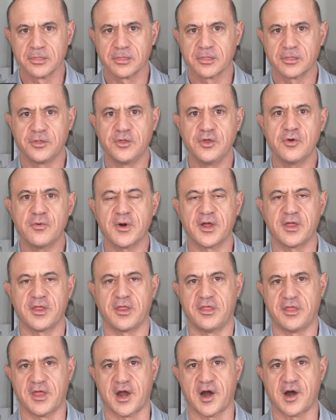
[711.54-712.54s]
you are
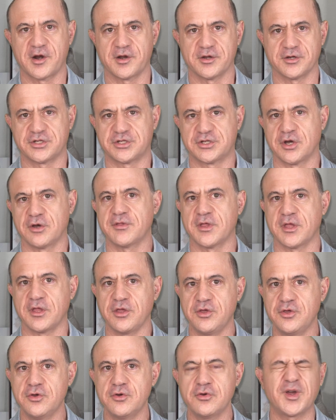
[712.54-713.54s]
there to show that
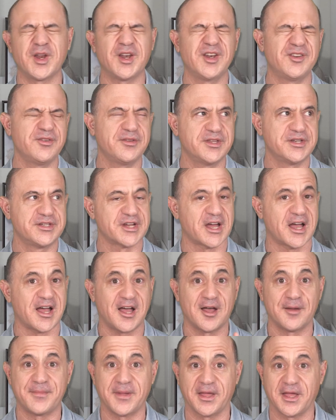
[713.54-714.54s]
you can do the
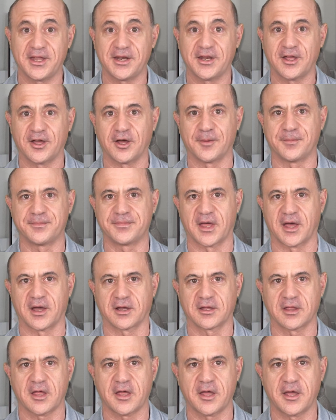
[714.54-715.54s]
job and help that
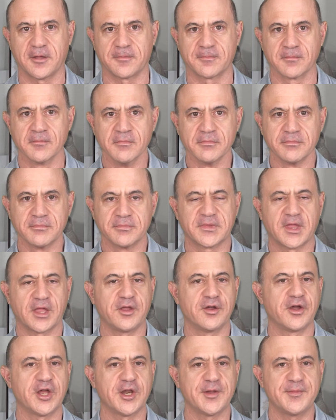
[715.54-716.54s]
client, that
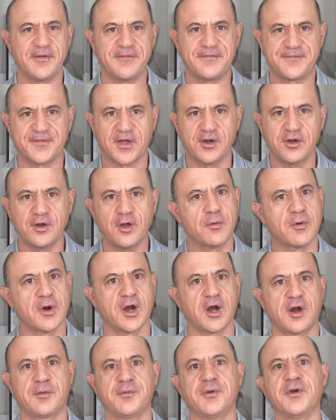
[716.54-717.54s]
you're going to be fun to
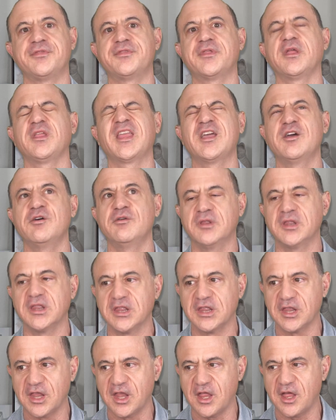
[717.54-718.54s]
work with, that you
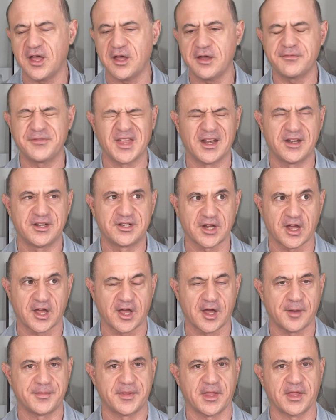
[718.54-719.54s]
love the
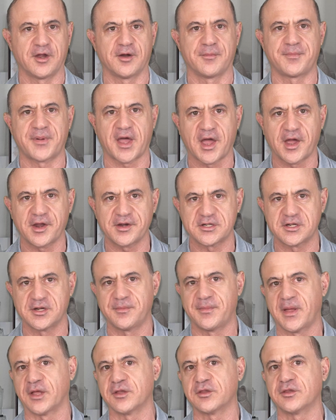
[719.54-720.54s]
job, that you're passionate
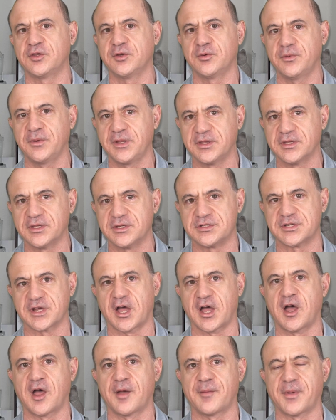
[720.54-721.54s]
about doing the
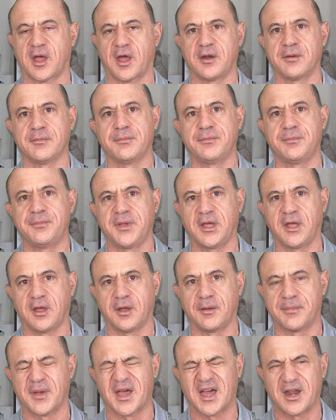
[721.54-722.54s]
job and
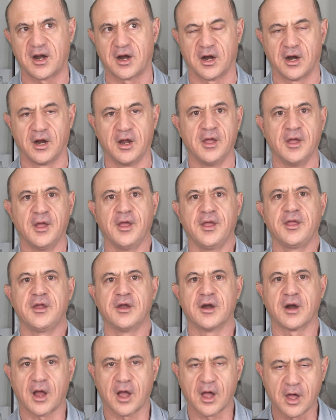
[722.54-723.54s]
being better.
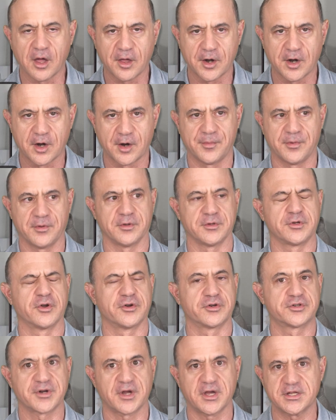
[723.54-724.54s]
You're honorable,
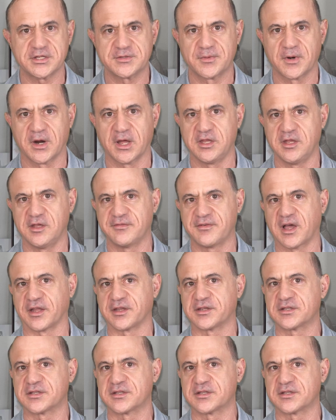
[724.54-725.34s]
you're trustworthy, you've got